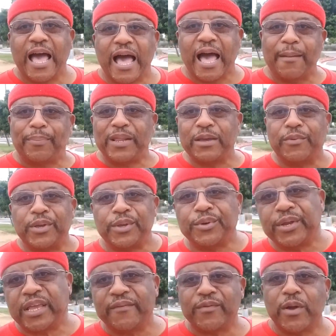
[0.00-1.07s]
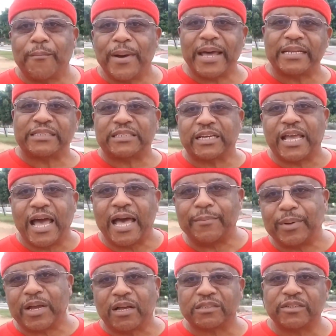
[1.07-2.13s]
I plead with you to give your bodies to God
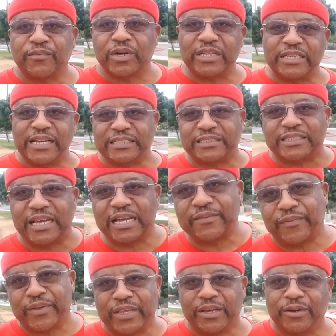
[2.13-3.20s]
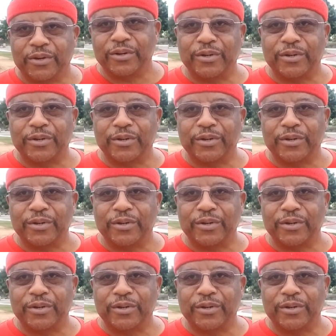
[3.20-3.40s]
because of what He has done for you.